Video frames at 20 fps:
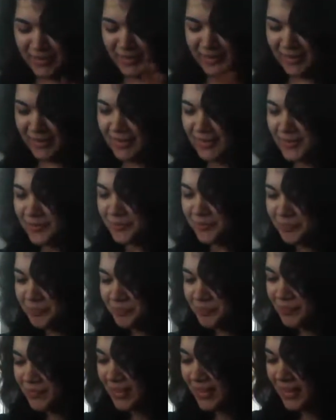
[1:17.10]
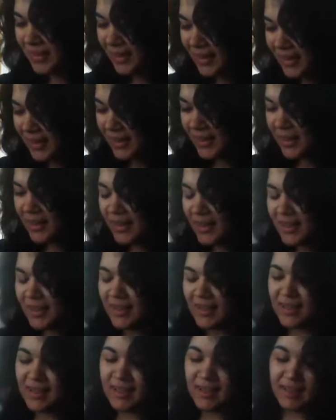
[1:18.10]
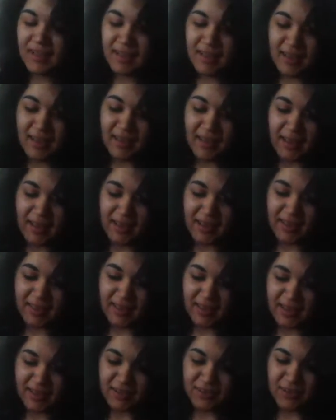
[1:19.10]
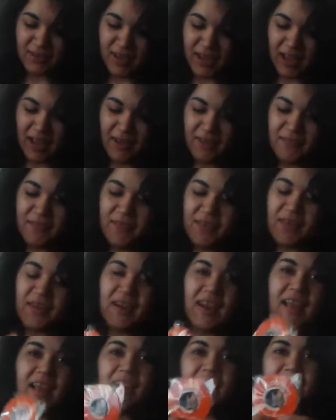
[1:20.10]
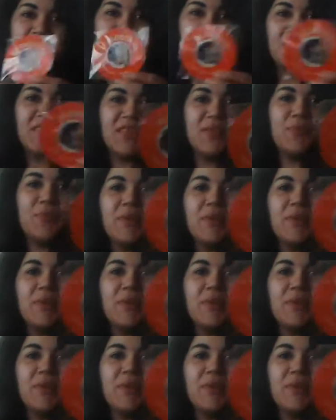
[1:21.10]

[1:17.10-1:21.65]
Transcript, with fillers: this. Hmm. And then you have your Alien vs